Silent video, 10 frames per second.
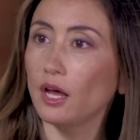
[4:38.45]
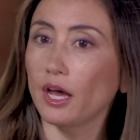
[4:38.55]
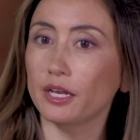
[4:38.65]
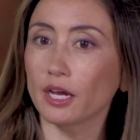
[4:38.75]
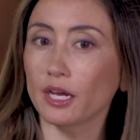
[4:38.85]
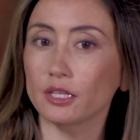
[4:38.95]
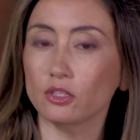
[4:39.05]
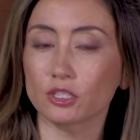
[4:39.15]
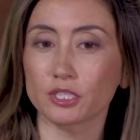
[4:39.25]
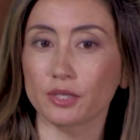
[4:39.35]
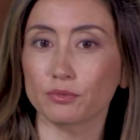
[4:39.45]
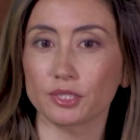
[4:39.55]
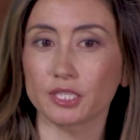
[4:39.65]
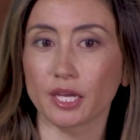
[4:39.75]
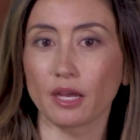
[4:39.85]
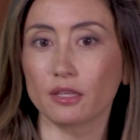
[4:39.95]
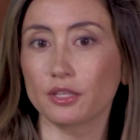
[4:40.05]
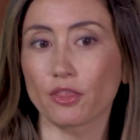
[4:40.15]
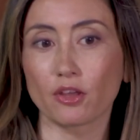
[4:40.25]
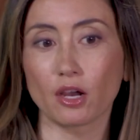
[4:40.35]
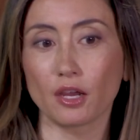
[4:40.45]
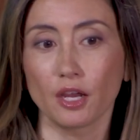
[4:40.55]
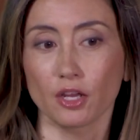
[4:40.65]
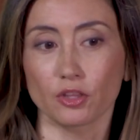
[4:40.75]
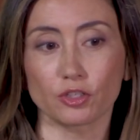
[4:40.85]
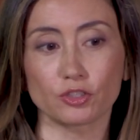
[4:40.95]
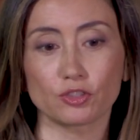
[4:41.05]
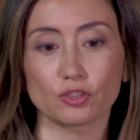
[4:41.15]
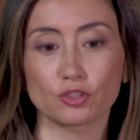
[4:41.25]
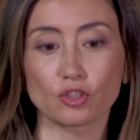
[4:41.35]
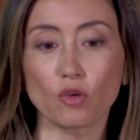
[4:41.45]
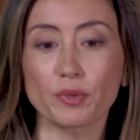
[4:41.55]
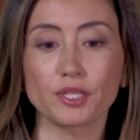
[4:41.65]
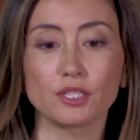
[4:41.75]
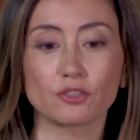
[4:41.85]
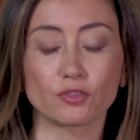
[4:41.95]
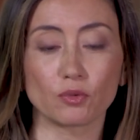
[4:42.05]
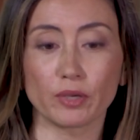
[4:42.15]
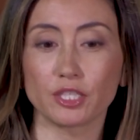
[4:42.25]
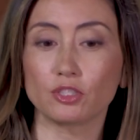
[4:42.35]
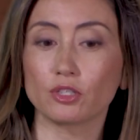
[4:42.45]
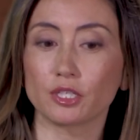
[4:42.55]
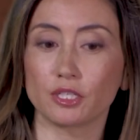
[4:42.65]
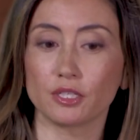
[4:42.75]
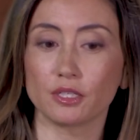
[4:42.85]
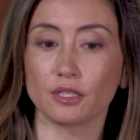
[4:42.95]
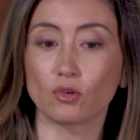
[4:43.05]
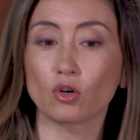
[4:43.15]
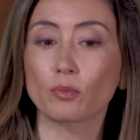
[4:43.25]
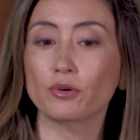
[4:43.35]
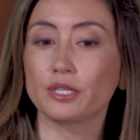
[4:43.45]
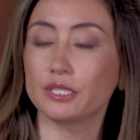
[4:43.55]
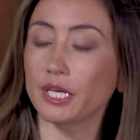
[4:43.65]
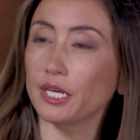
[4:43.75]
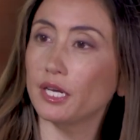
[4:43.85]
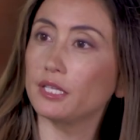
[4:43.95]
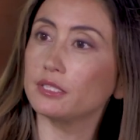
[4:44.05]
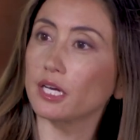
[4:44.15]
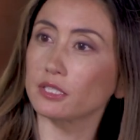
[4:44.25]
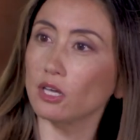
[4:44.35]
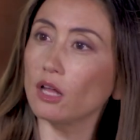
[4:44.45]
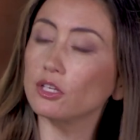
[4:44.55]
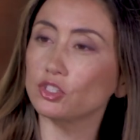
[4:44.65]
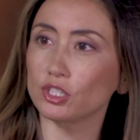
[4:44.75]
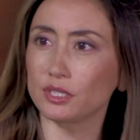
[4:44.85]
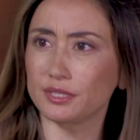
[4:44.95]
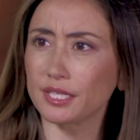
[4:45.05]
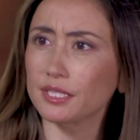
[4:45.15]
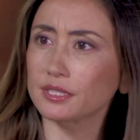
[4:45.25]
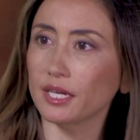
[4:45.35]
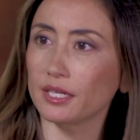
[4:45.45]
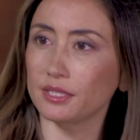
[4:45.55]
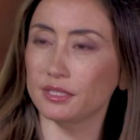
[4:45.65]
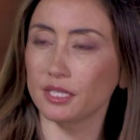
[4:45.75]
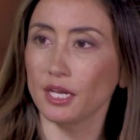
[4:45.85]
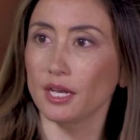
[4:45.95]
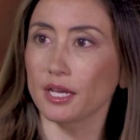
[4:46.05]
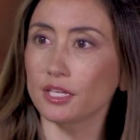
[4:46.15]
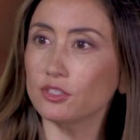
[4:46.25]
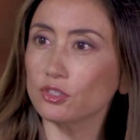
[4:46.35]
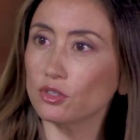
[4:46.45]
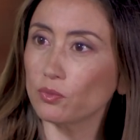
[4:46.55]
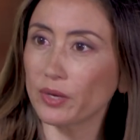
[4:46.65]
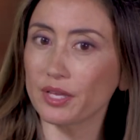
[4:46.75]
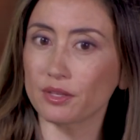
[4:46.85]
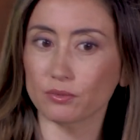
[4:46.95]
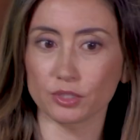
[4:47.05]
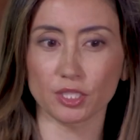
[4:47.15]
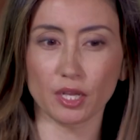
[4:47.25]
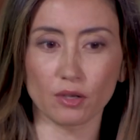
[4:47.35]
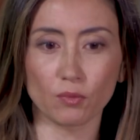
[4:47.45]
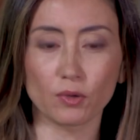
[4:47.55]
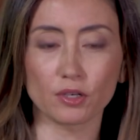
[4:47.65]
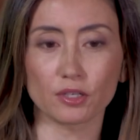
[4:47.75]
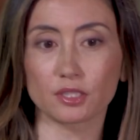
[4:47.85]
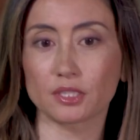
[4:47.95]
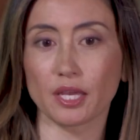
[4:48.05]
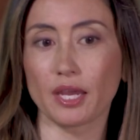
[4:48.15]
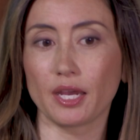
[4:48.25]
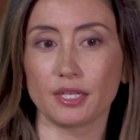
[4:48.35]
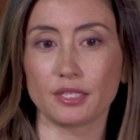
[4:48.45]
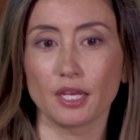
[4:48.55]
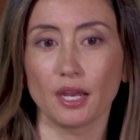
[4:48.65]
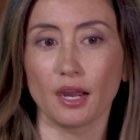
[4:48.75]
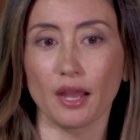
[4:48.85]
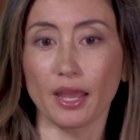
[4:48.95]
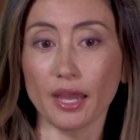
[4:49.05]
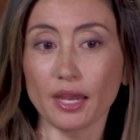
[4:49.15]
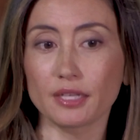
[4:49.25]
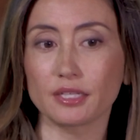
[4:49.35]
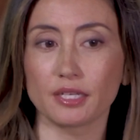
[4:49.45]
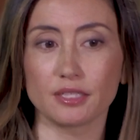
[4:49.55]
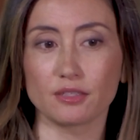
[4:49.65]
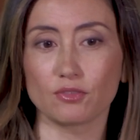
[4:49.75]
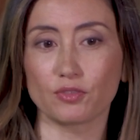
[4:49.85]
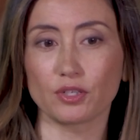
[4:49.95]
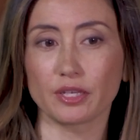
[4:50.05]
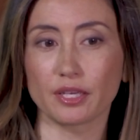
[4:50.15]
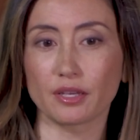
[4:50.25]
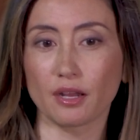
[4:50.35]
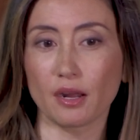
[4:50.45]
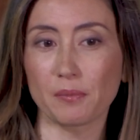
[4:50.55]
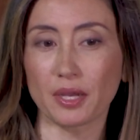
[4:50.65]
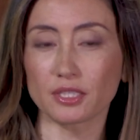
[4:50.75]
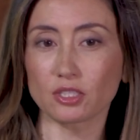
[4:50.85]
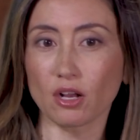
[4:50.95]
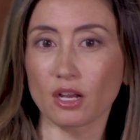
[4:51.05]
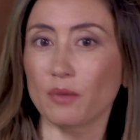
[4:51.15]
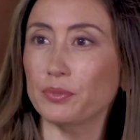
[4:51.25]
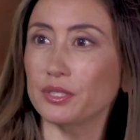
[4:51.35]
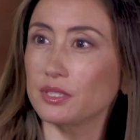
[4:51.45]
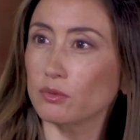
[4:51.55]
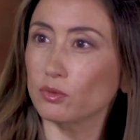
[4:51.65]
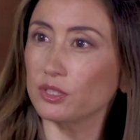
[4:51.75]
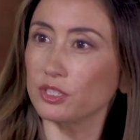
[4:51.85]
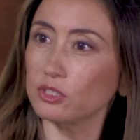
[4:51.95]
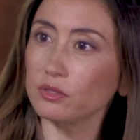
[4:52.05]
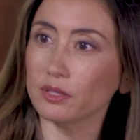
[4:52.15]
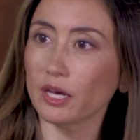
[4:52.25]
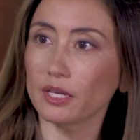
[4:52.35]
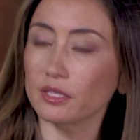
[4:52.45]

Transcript: And I looked at retail and thought there's so many different ways you can incorporate data and technology and data science into the way that retail works and and I didn't feel like um, I saw companies that were really doing that.